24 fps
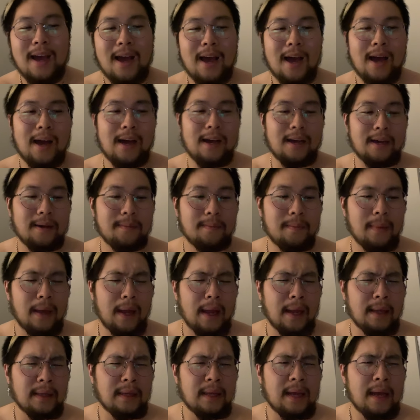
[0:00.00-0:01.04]
Um,
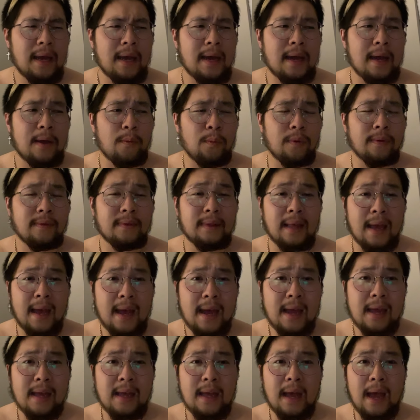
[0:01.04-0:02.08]
and yeah, with
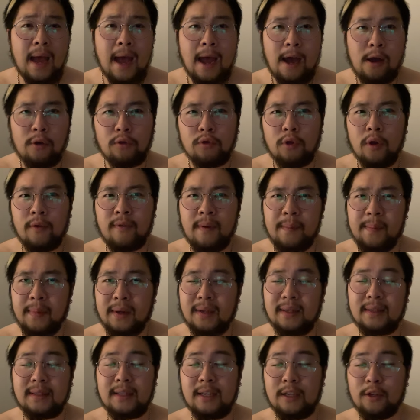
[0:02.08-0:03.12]
that, I don't know if I'm gonna
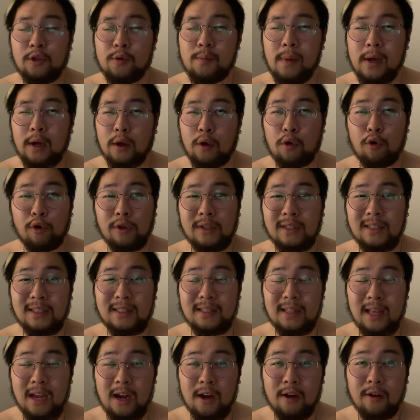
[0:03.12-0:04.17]
continue my courses
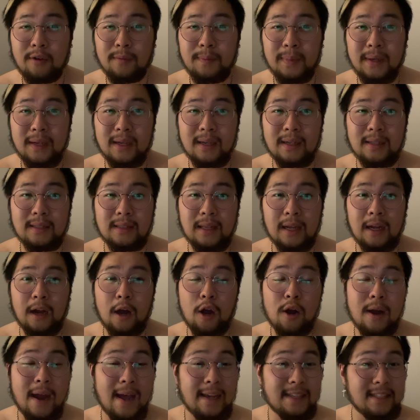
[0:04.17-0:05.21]
there because they
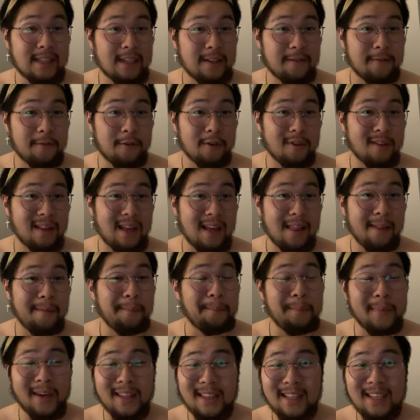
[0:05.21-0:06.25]
are asking for a lot of
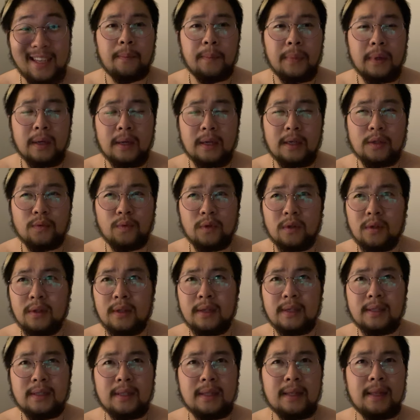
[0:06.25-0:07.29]
money. Because
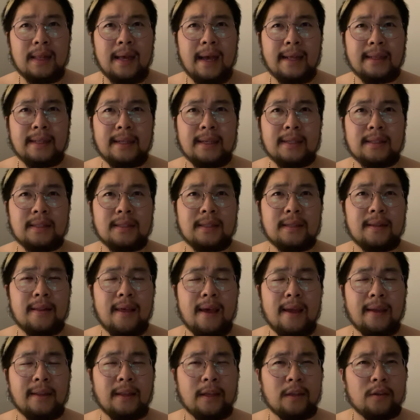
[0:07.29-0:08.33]
realistically, at the end of the
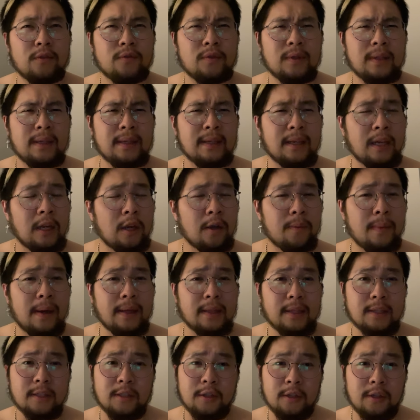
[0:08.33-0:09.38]
day, they don't really care about
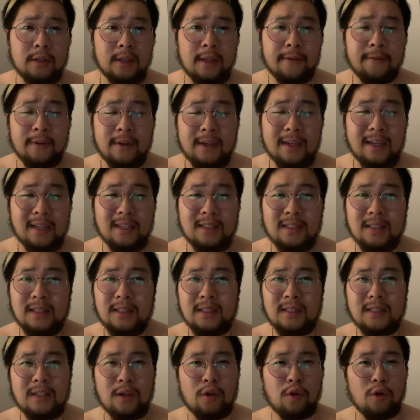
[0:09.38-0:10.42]
the
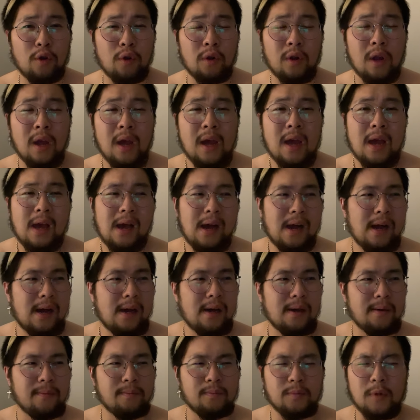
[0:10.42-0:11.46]
certifications or
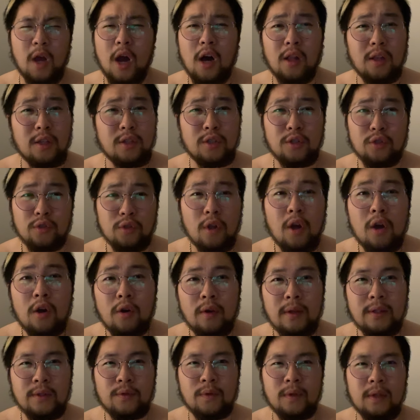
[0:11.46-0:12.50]
um, knowledge you know.
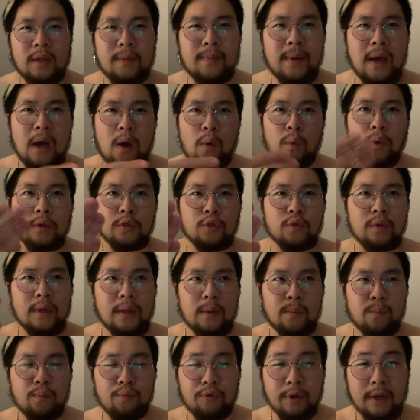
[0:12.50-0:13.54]
It's really about what you
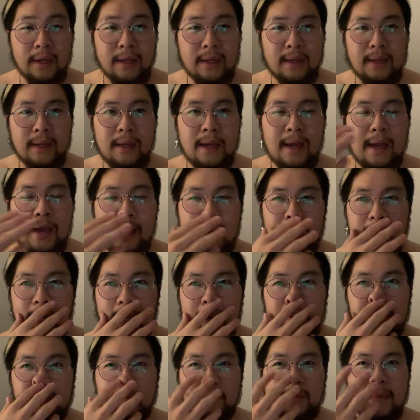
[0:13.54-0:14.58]
can bring.
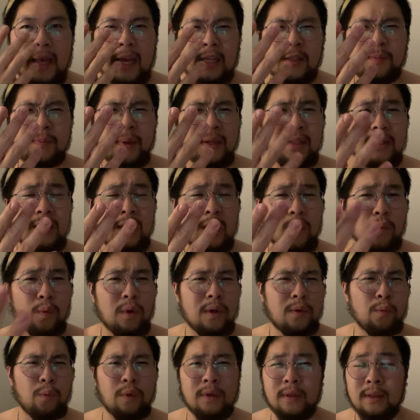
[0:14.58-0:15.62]
Um, that's basically
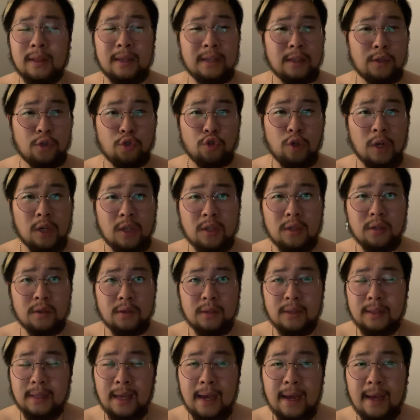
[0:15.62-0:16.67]
what one of the instructors
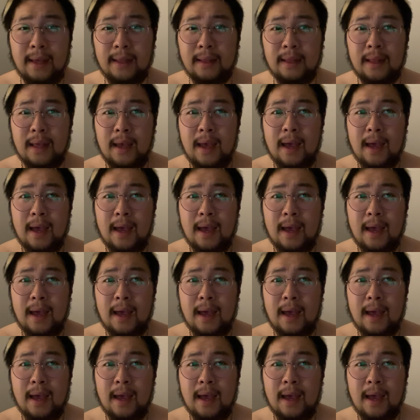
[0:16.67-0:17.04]
said